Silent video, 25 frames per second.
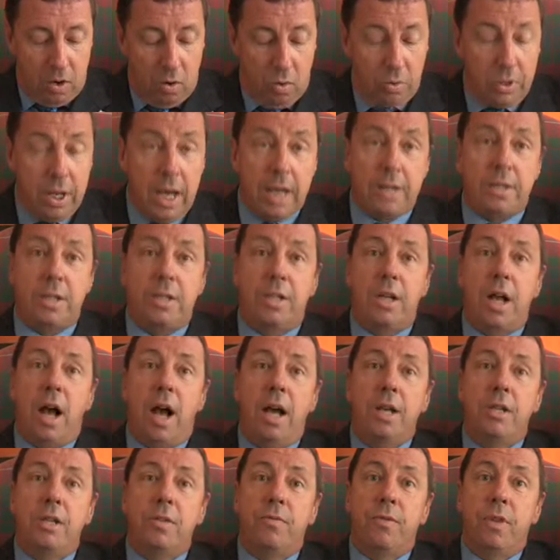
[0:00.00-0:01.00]
Or the
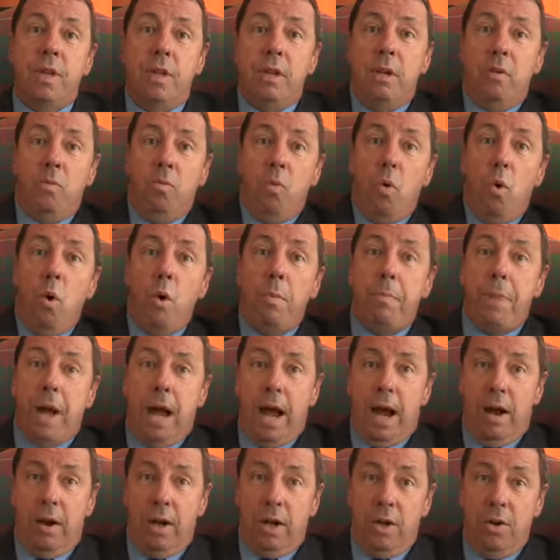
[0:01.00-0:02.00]
exercise of the war
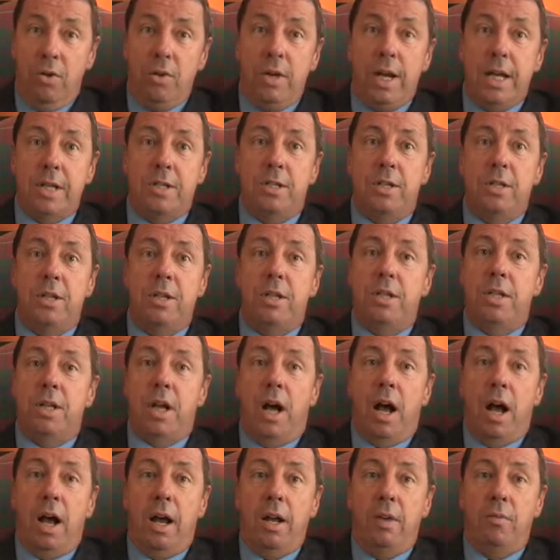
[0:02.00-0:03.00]
power, who gets to
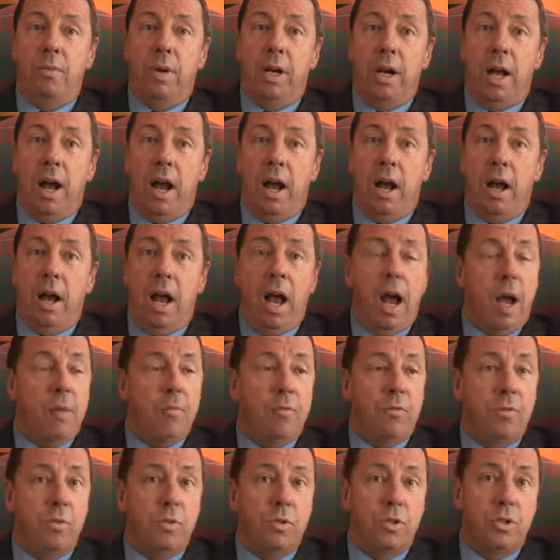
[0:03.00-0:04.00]
decide when our
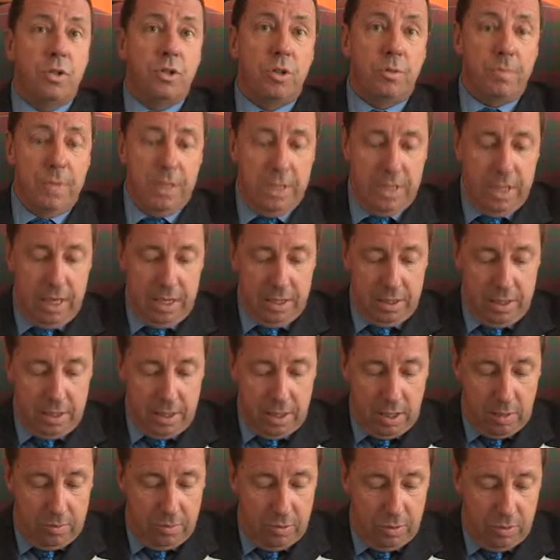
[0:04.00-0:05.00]
armed forces should be sent
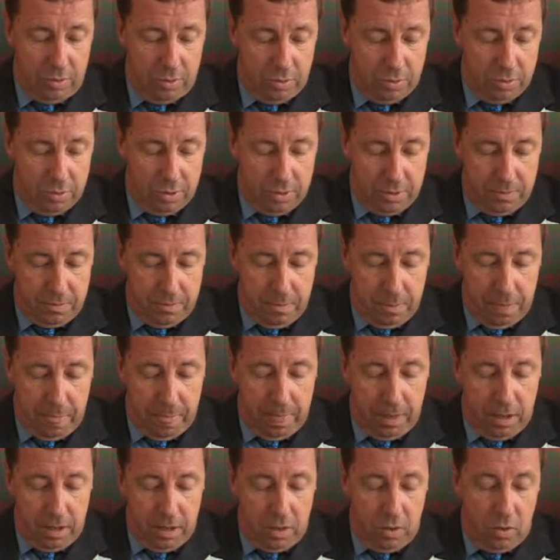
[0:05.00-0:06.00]
abroad?
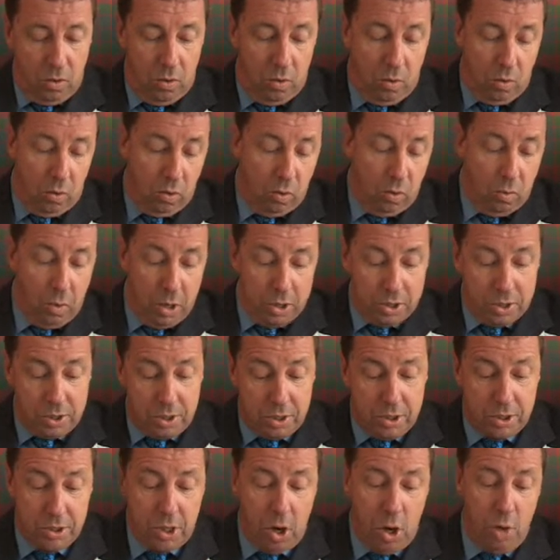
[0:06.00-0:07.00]
Or what's
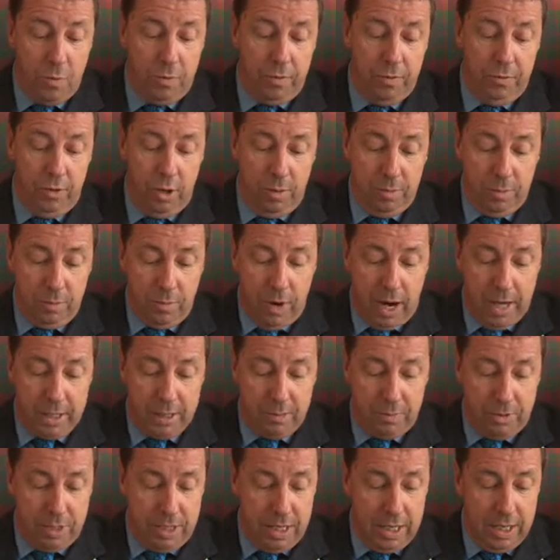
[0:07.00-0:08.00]
the scope of human
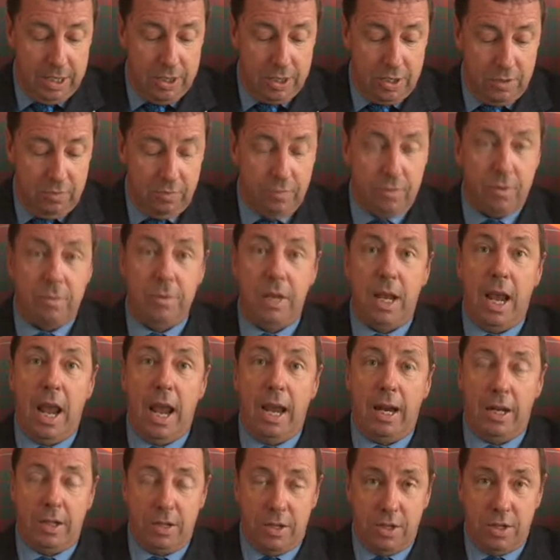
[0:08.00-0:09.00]
rights protection from the
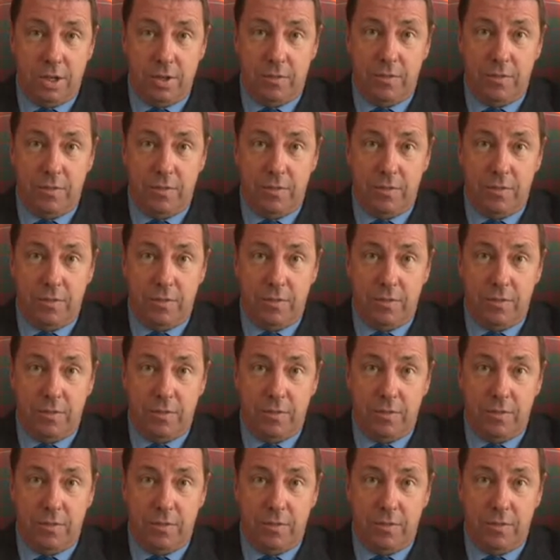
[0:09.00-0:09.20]
acts